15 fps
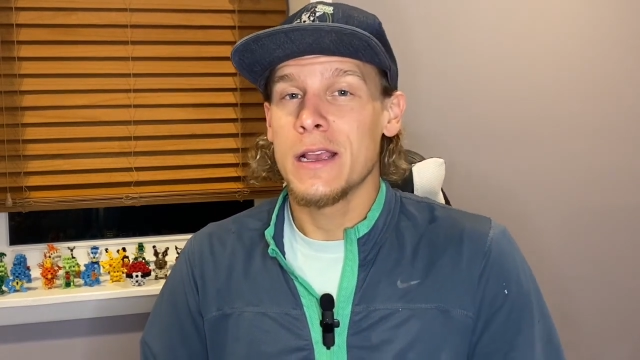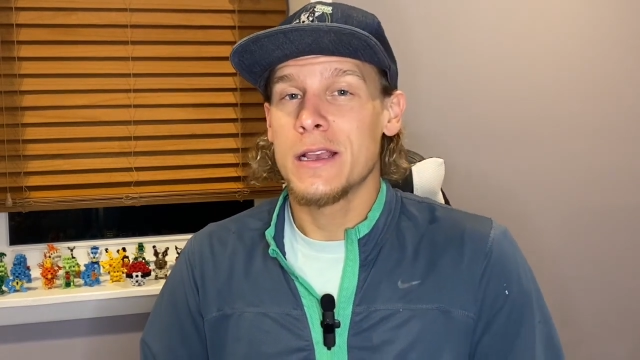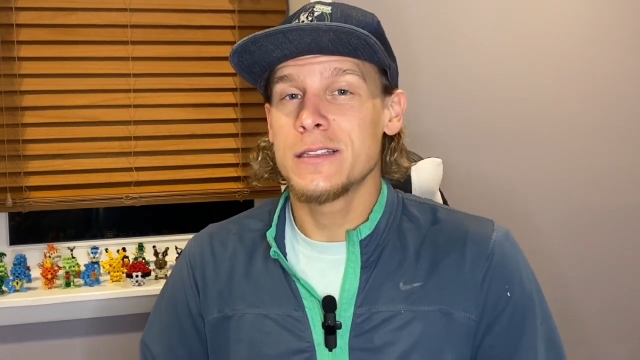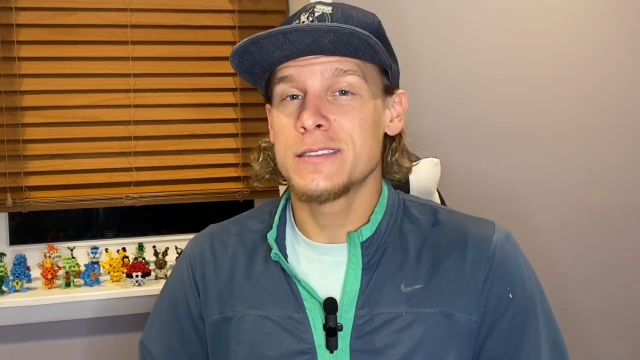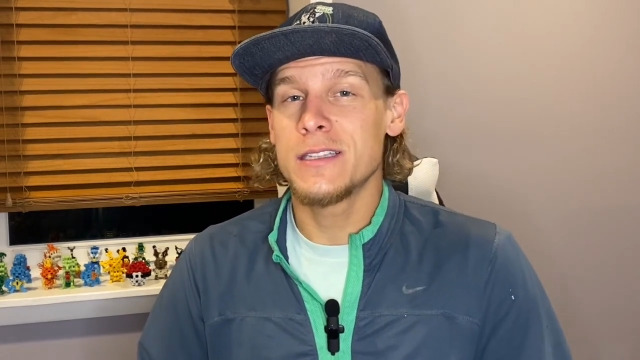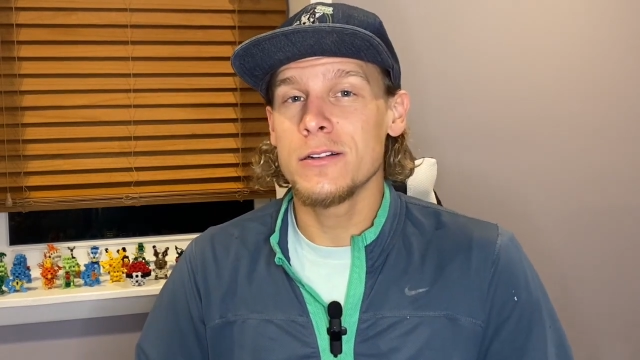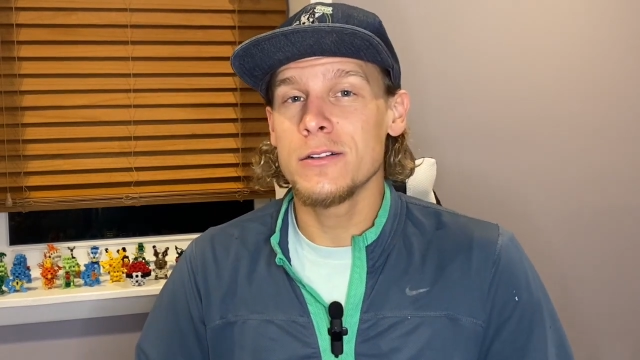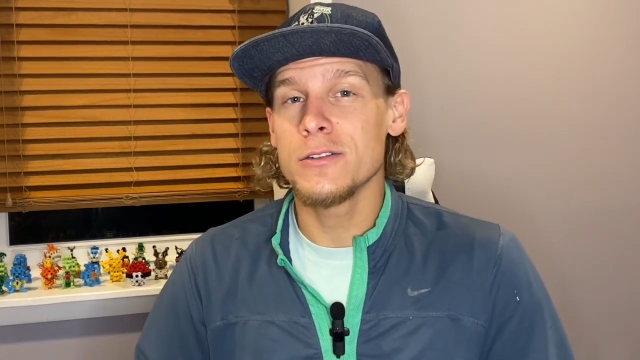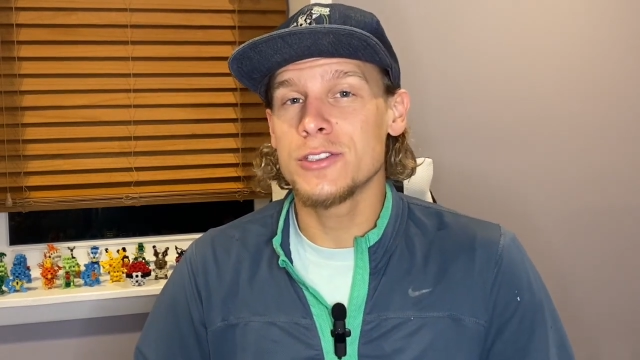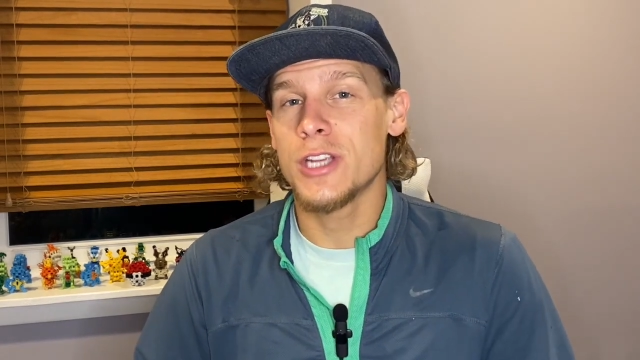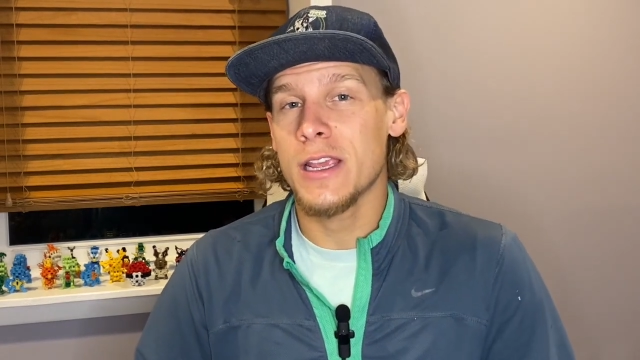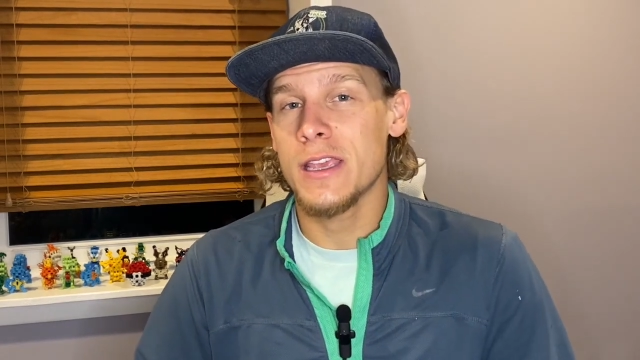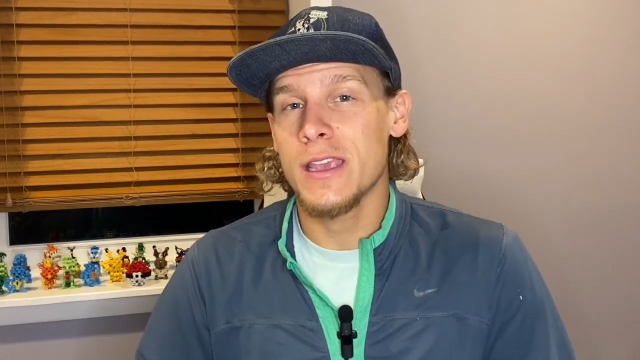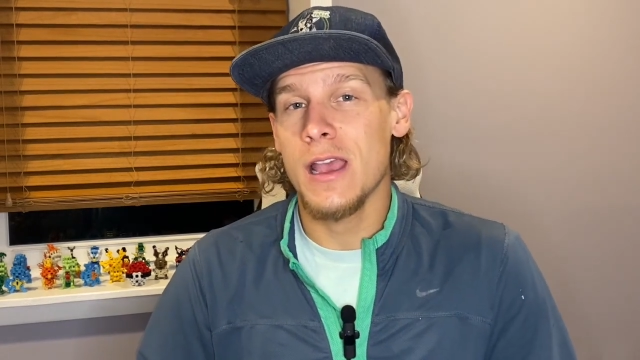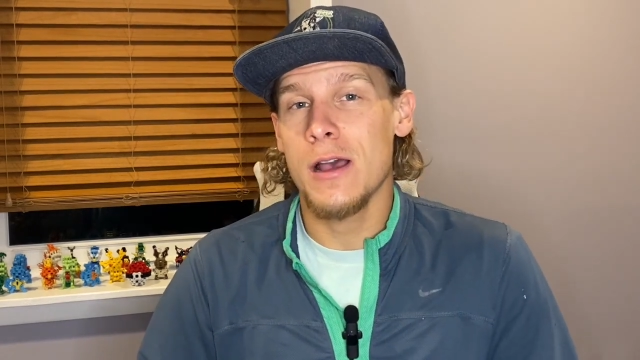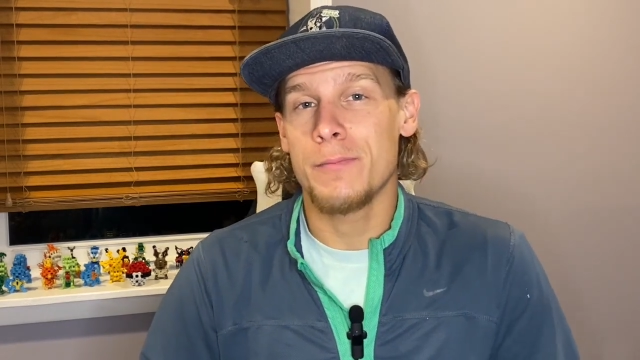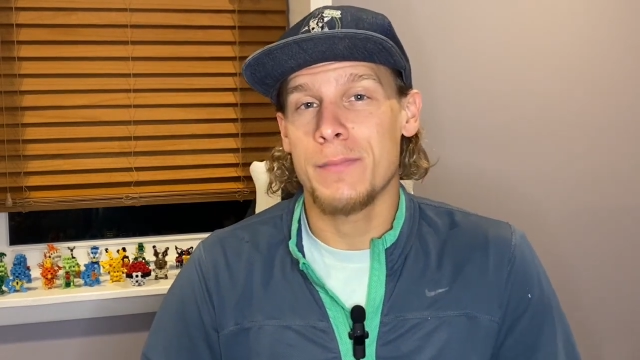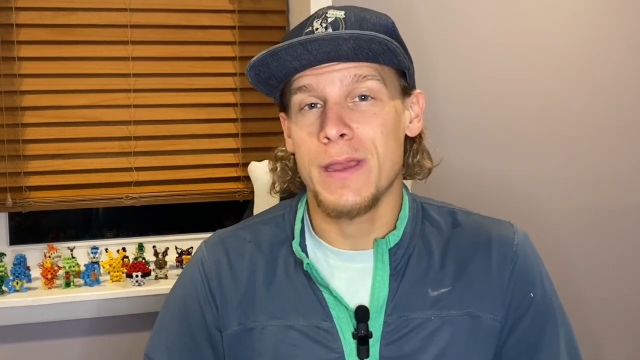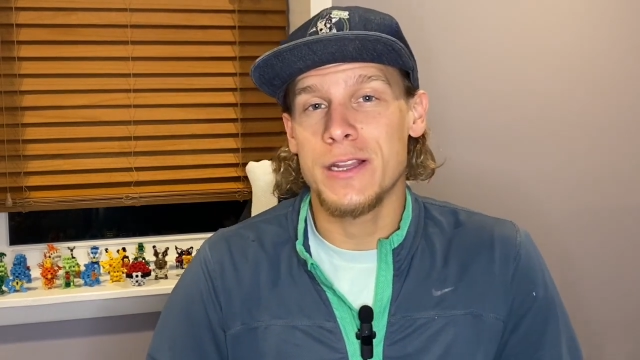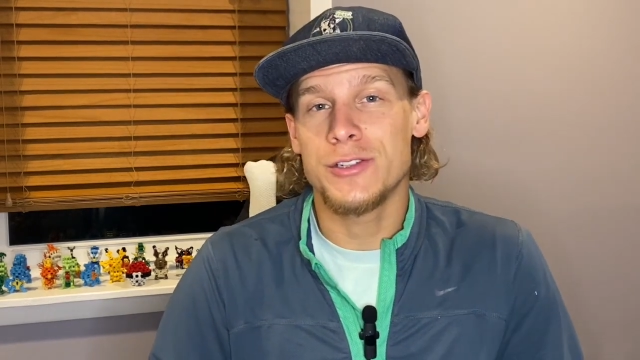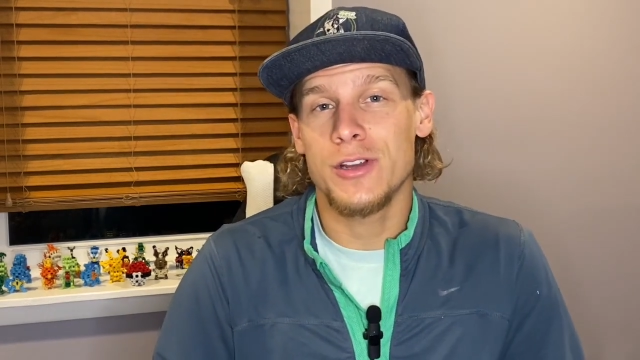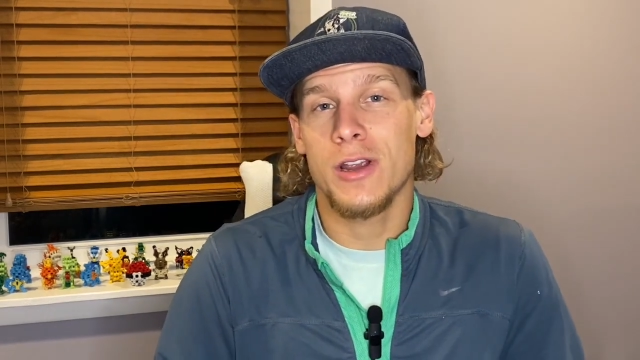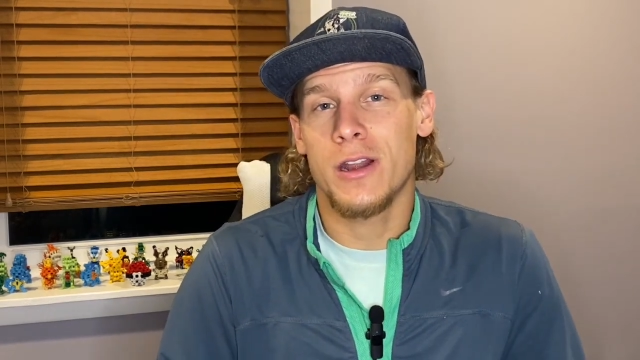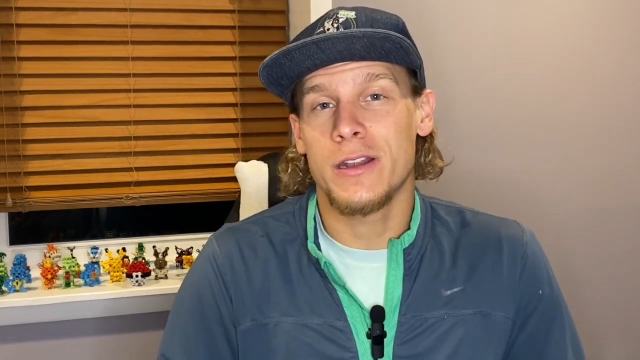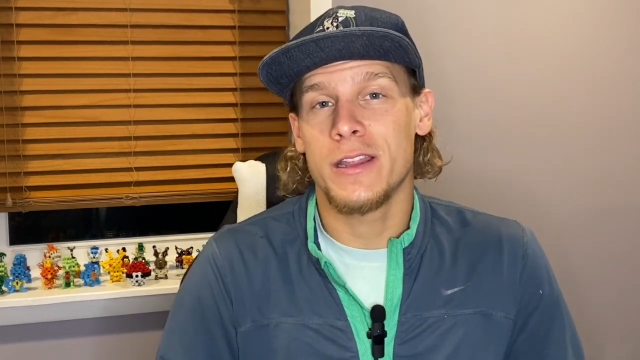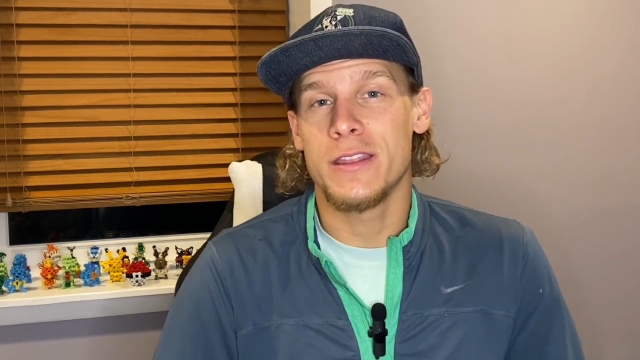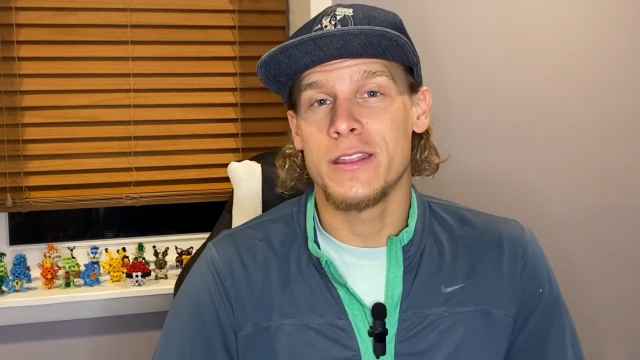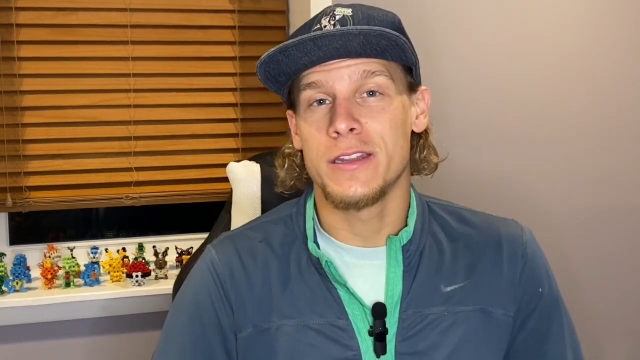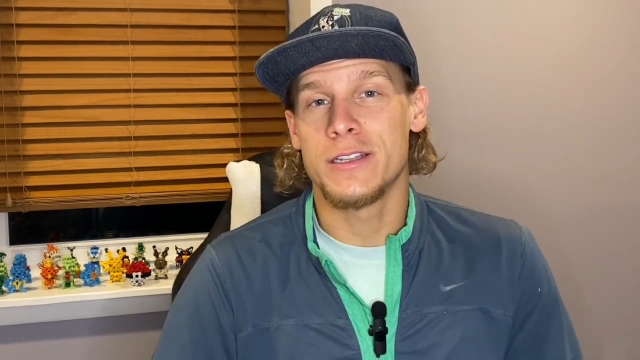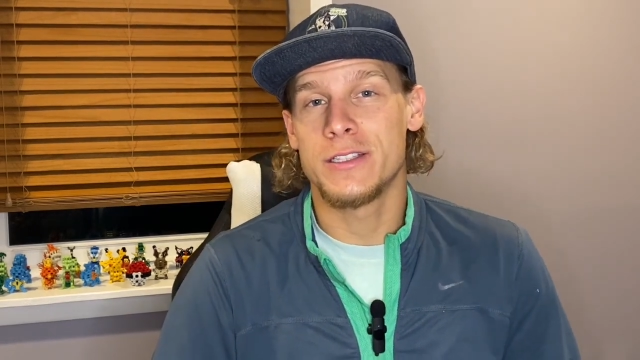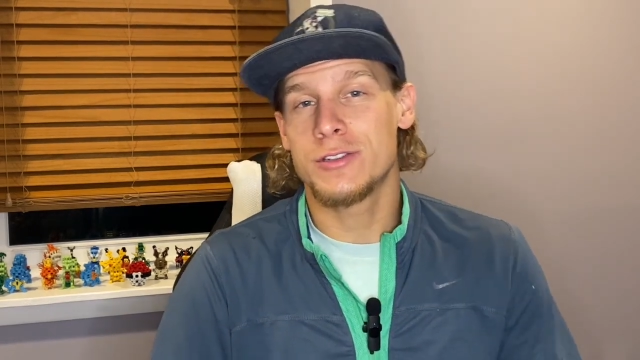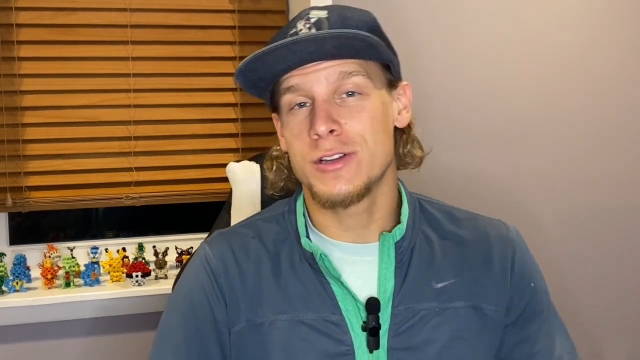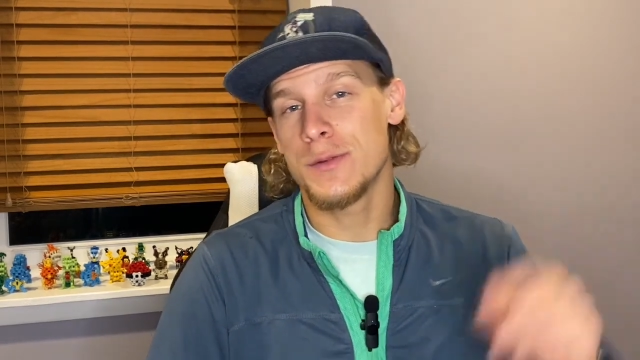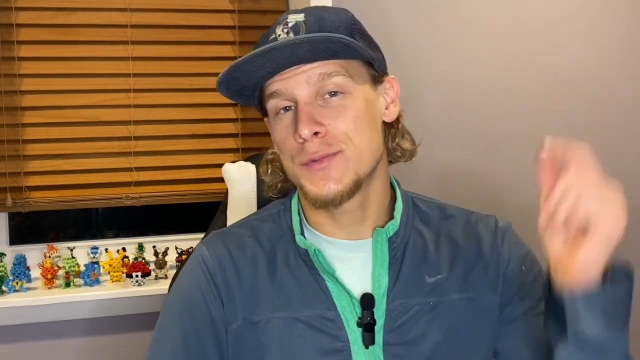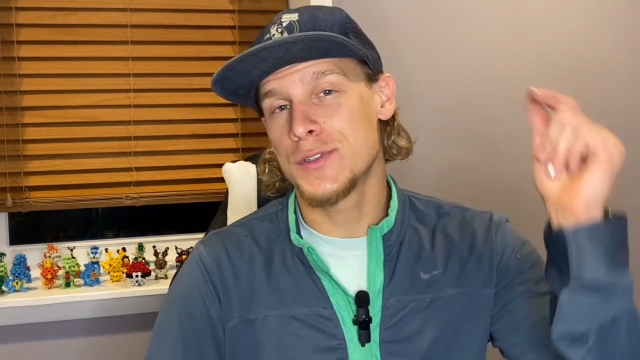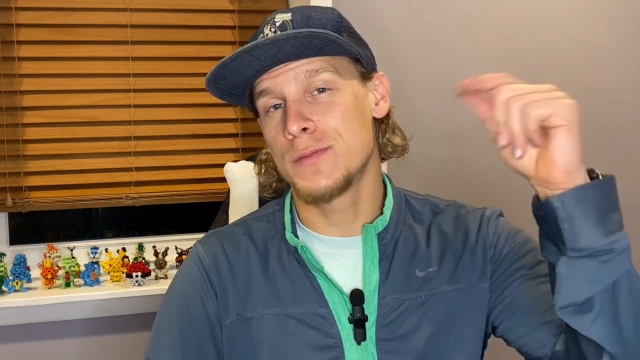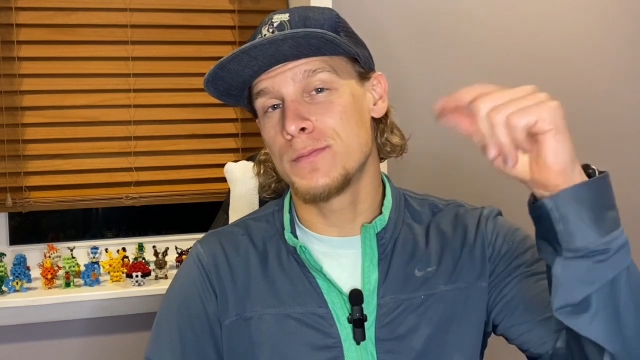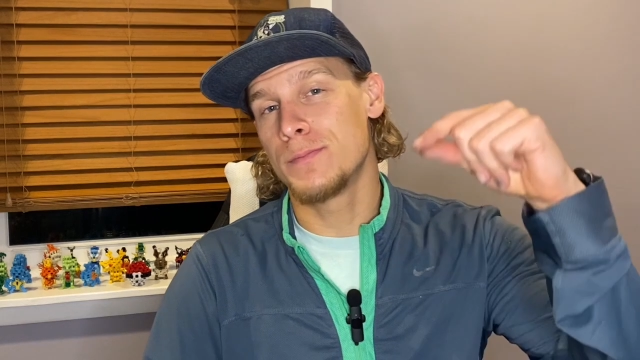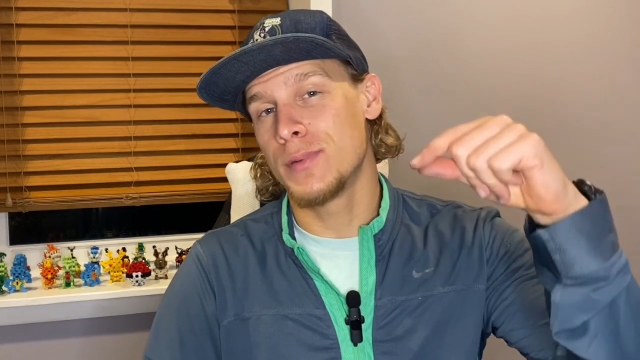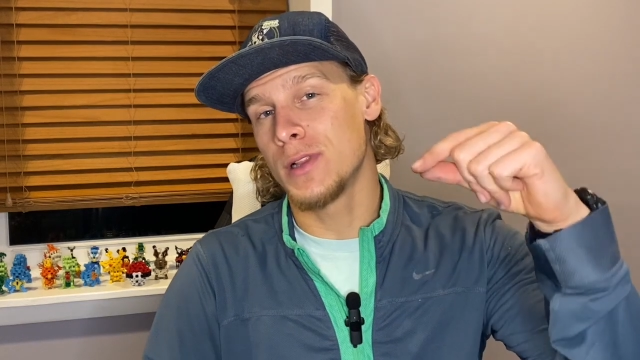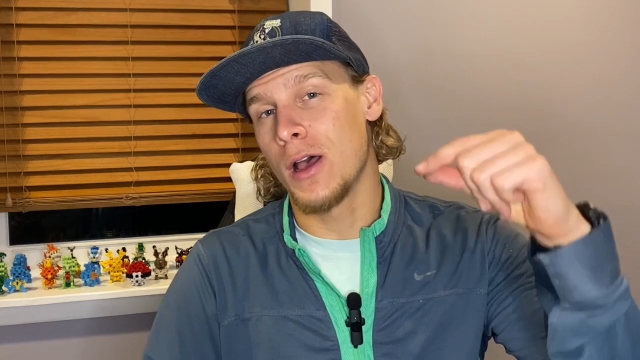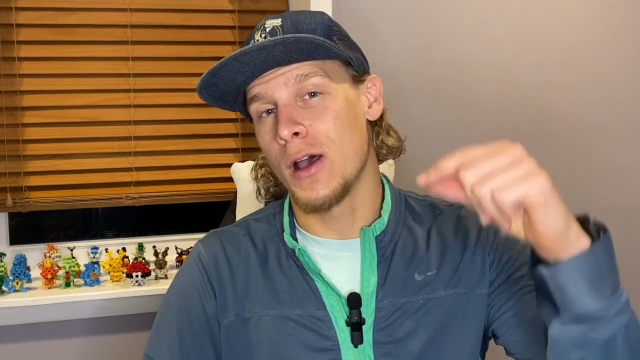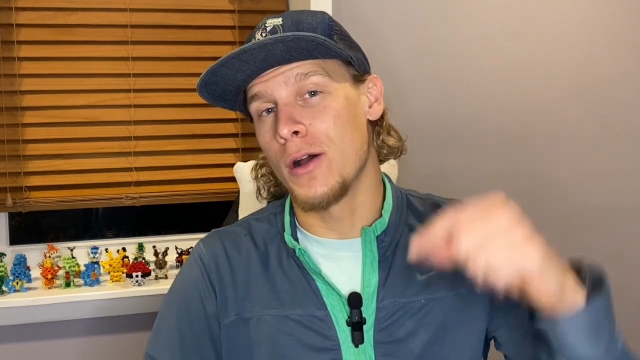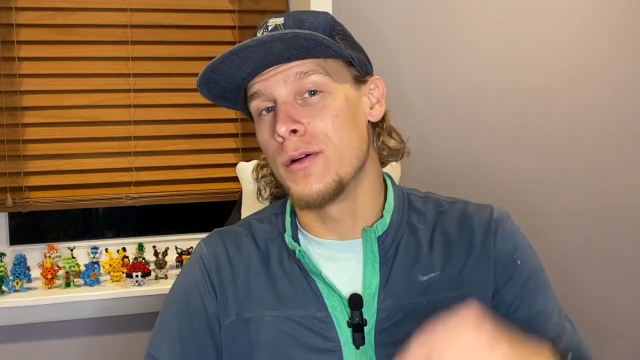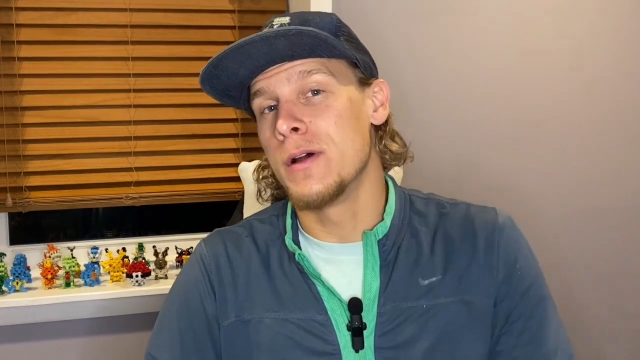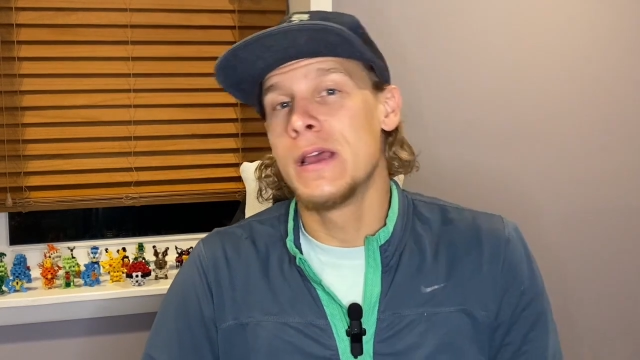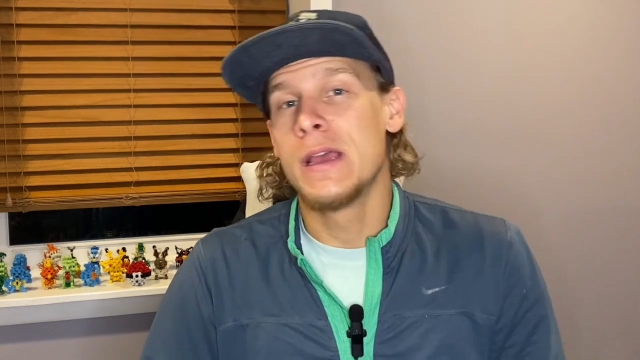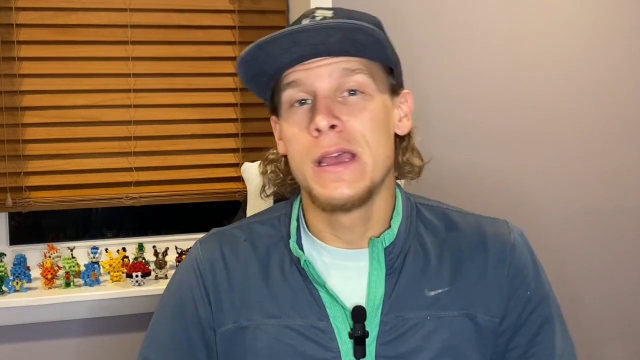consider checking out Patreon in the description below.